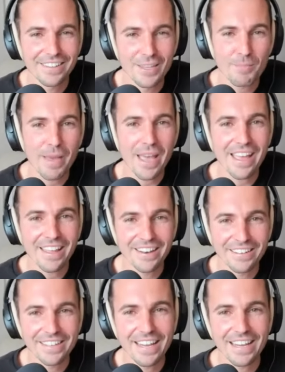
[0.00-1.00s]
the
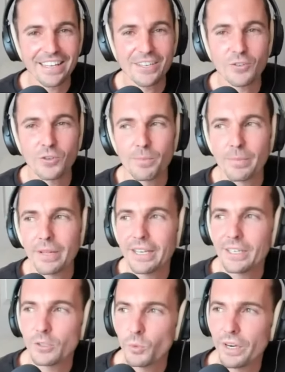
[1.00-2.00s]
pen, taking you to a
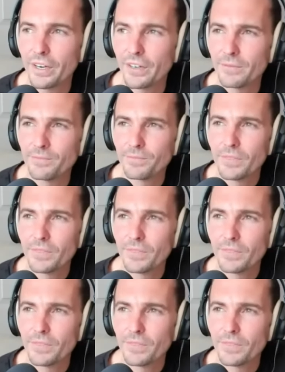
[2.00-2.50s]
place where